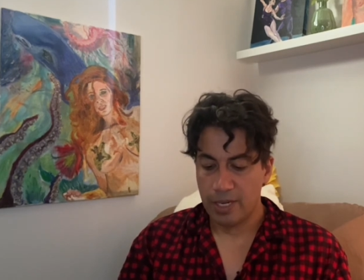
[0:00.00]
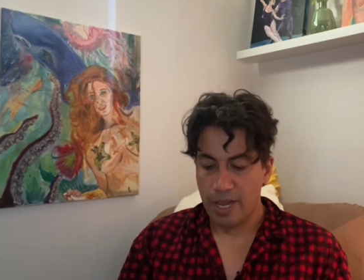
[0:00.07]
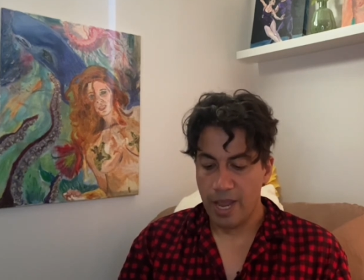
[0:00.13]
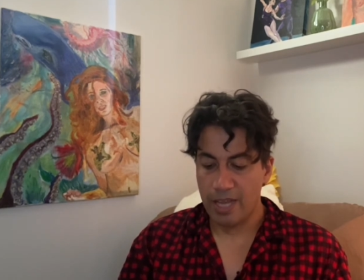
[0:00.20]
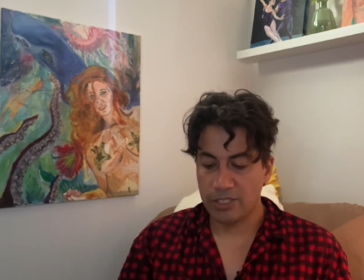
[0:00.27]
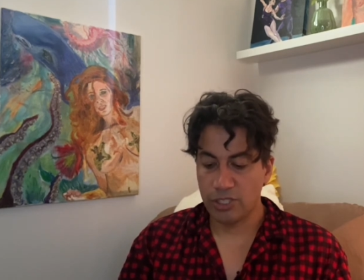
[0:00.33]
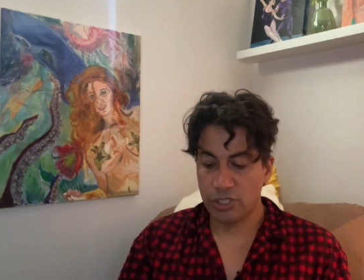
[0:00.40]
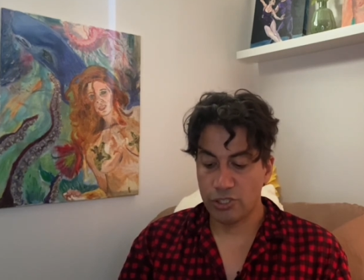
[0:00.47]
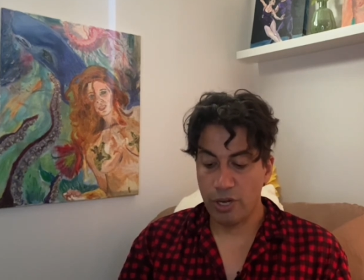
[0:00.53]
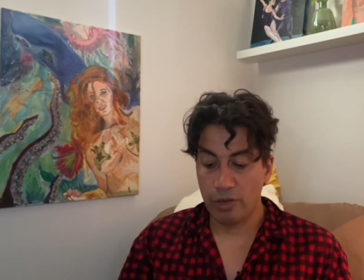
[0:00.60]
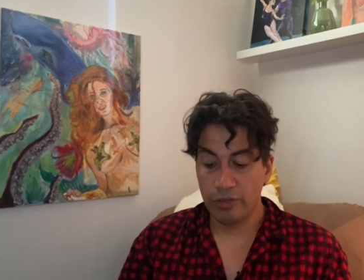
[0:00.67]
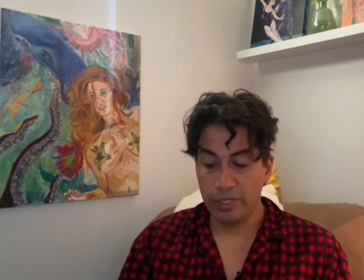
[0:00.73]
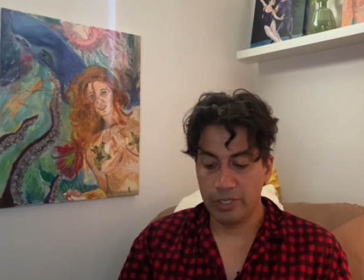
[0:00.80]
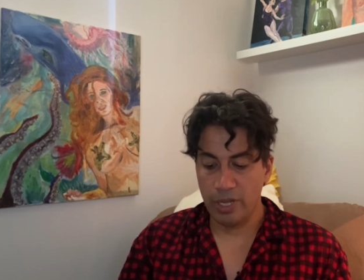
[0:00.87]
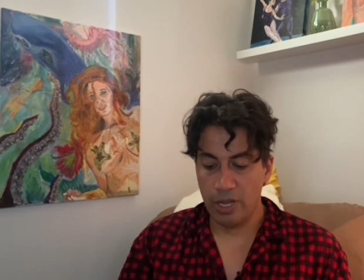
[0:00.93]
as it generally
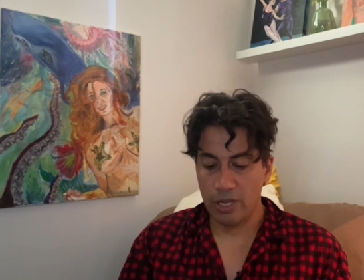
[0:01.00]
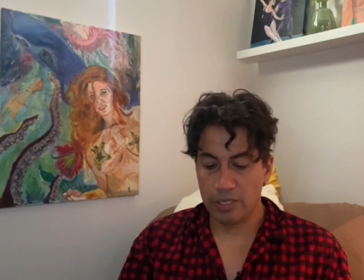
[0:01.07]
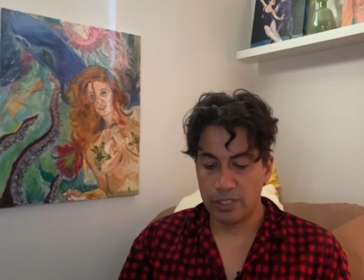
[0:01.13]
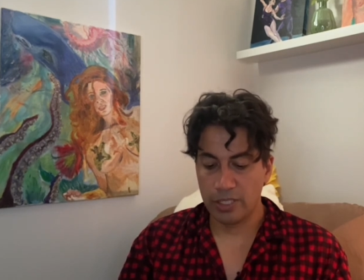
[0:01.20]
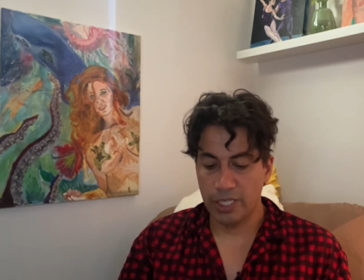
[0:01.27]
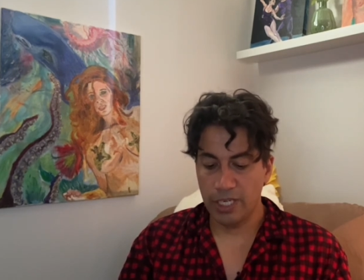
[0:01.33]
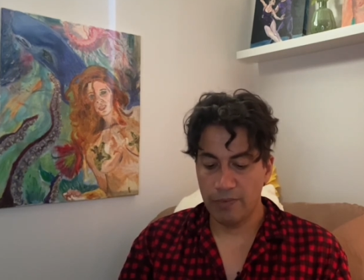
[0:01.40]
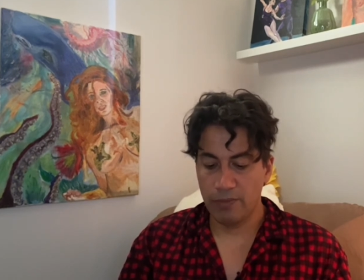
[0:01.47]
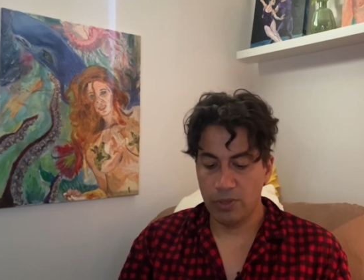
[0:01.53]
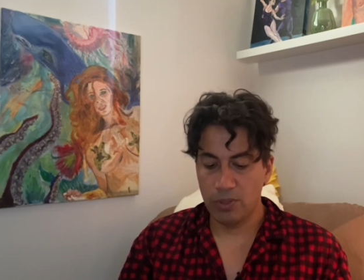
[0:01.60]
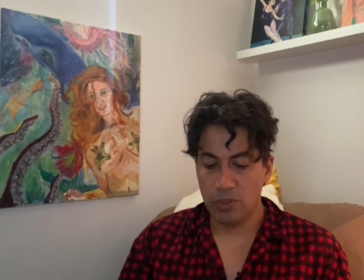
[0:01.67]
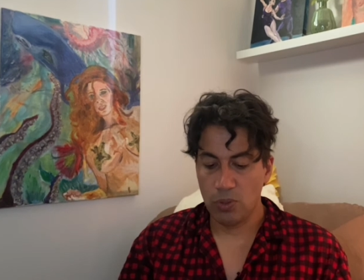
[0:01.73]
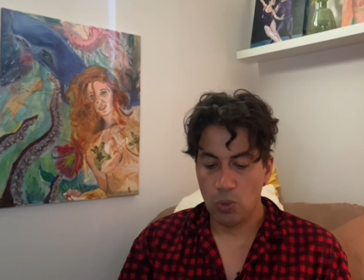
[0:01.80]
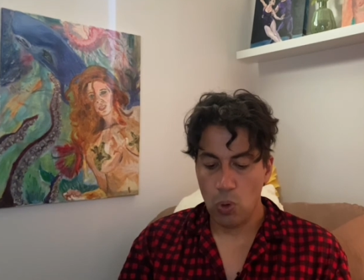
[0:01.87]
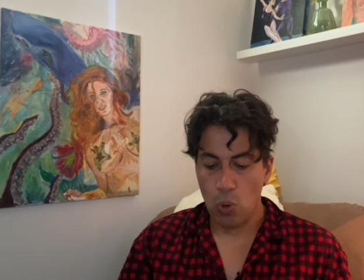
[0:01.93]
does
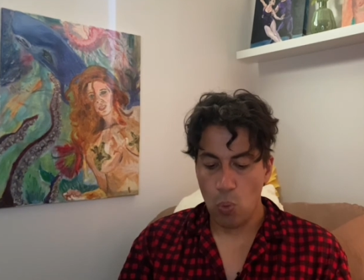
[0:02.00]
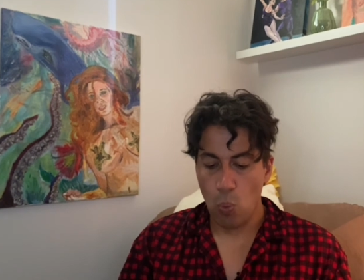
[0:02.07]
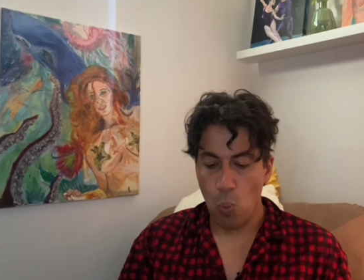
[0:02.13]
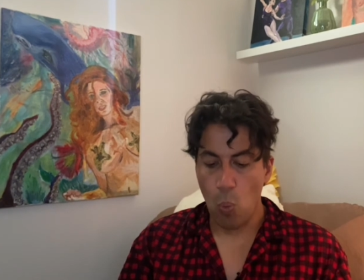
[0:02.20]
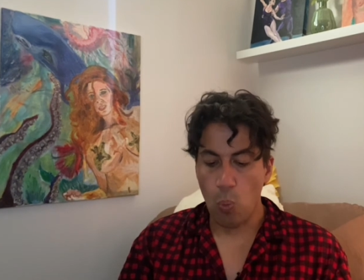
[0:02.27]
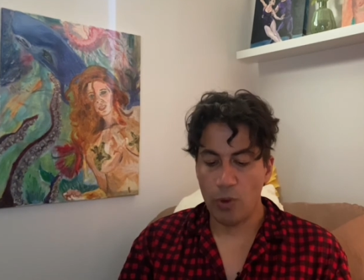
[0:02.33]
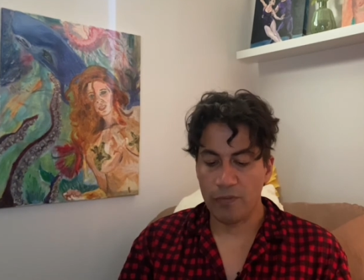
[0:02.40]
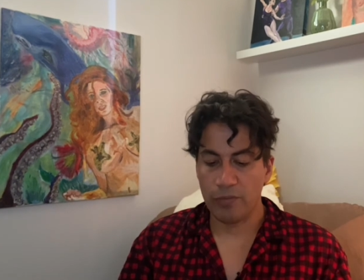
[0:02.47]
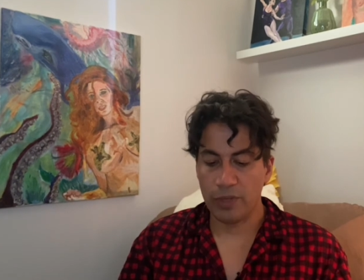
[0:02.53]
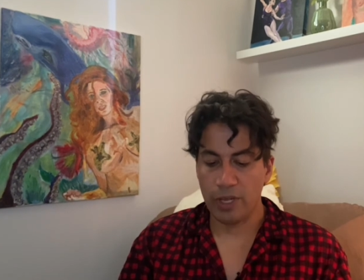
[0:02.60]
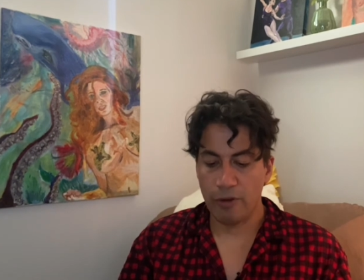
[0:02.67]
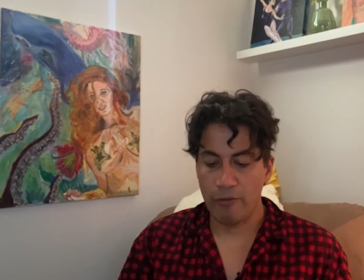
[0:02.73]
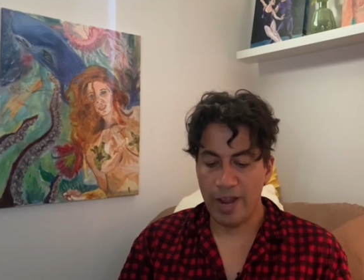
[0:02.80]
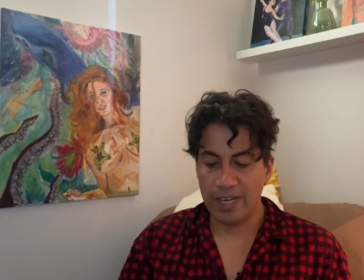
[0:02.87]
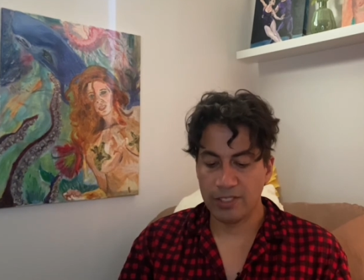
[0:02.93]
even with the
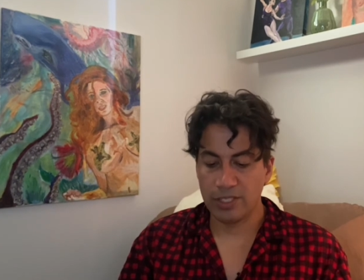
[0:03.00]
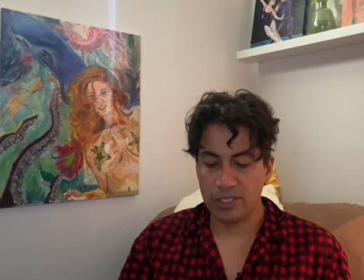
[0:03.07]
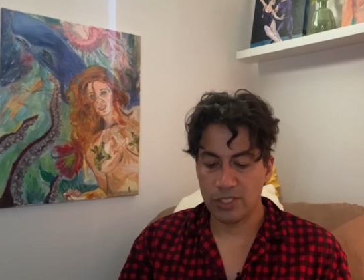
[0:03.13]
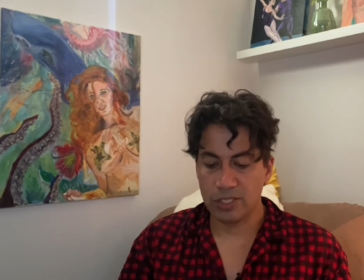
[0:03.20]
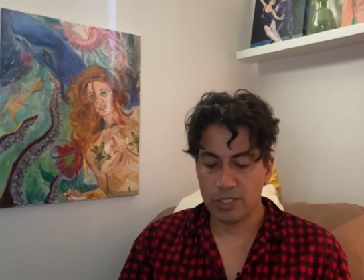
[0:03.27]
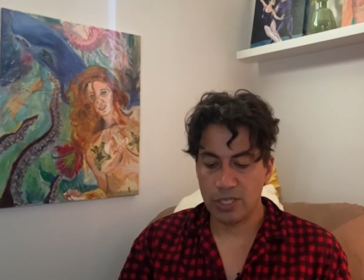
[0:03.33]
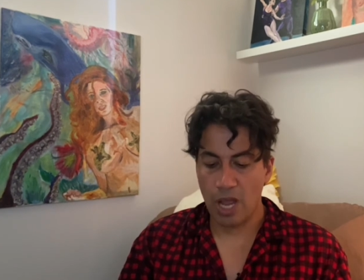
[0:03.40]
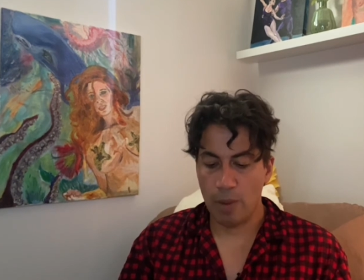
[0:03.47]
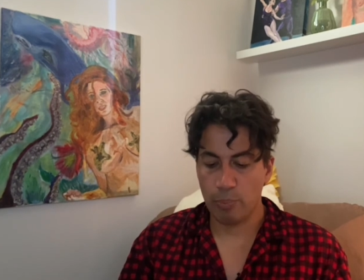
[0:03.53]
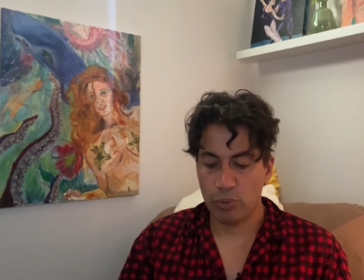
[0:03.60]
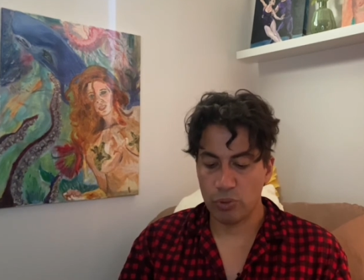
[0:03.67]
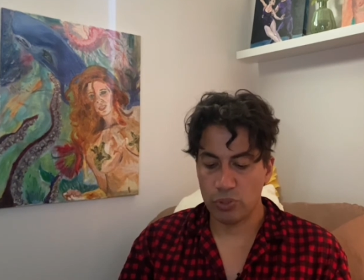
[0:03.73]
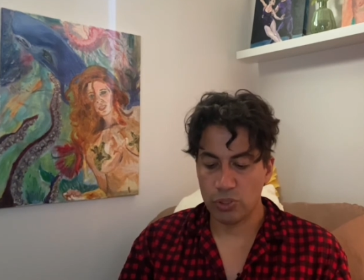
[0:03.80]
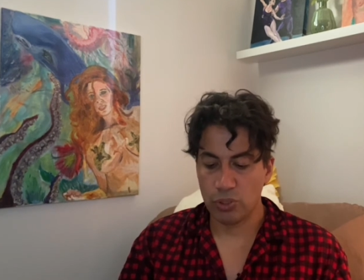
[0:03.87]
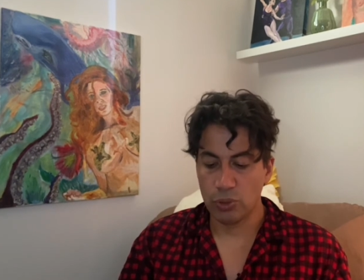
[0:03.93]
Arantis
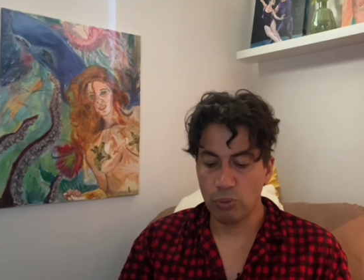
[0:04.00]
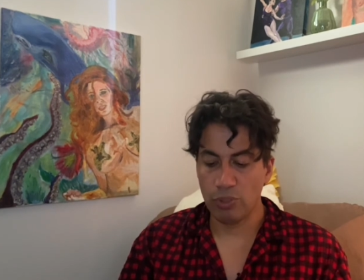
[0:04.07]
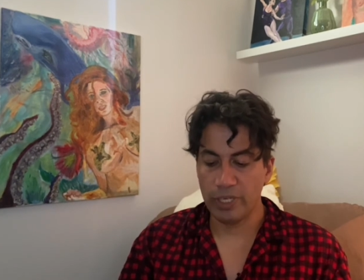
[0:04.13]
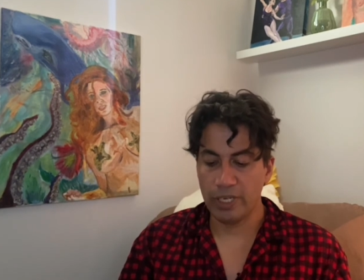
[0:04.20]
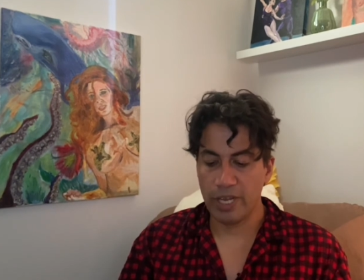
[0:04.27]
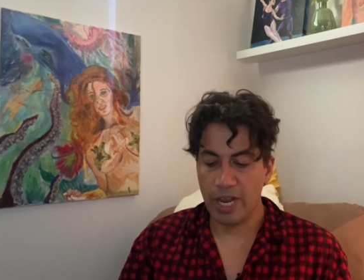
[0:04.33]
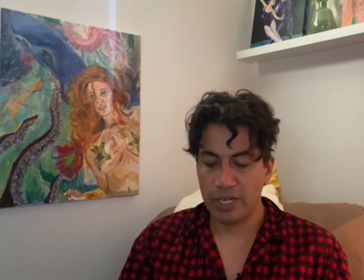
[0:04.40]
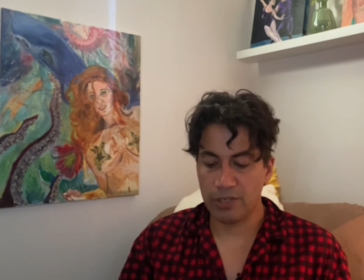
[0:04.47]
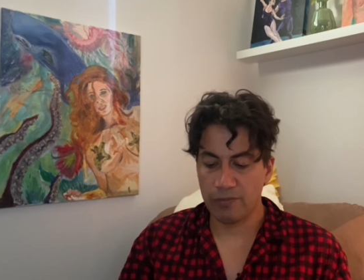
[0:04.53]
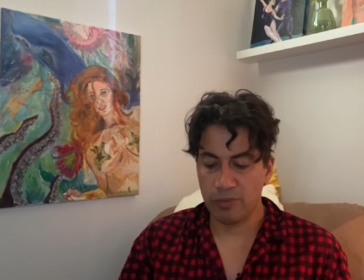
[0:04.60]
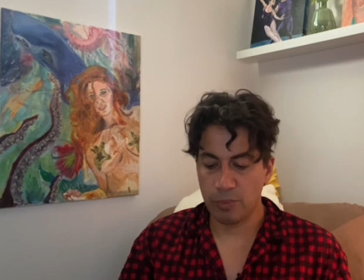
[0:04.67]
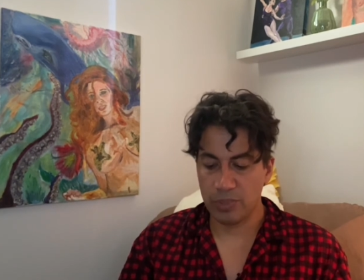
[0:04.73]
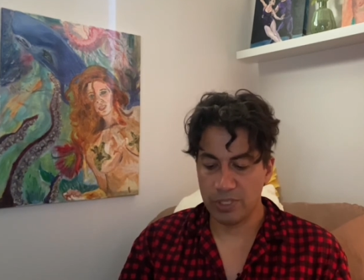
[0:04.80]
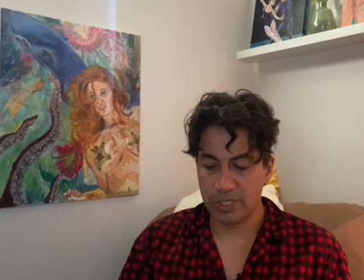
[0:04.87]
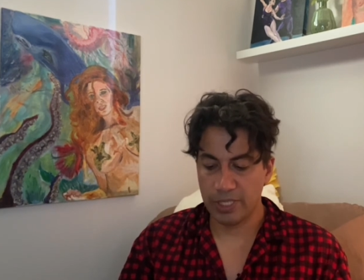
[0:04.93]
toppers newly landed from
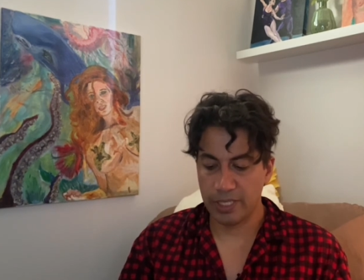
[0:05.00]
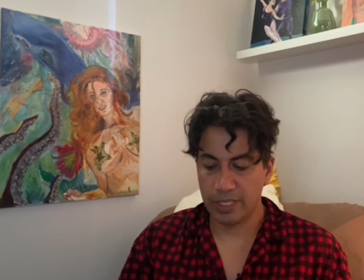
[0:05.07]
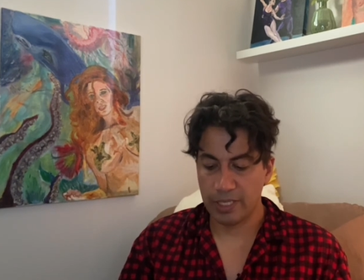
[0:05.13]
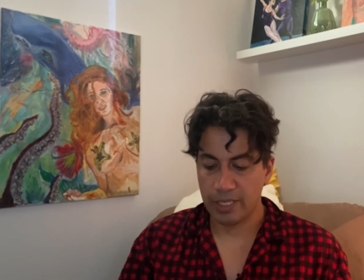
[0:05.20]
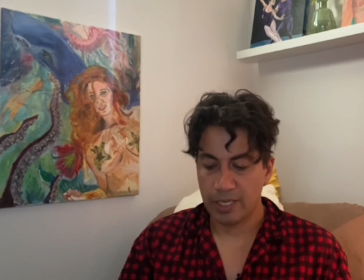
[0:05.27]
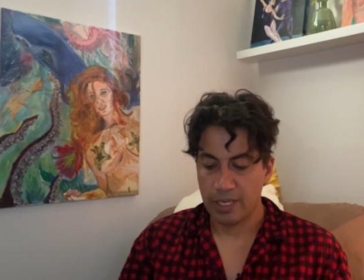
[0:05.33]
the sea,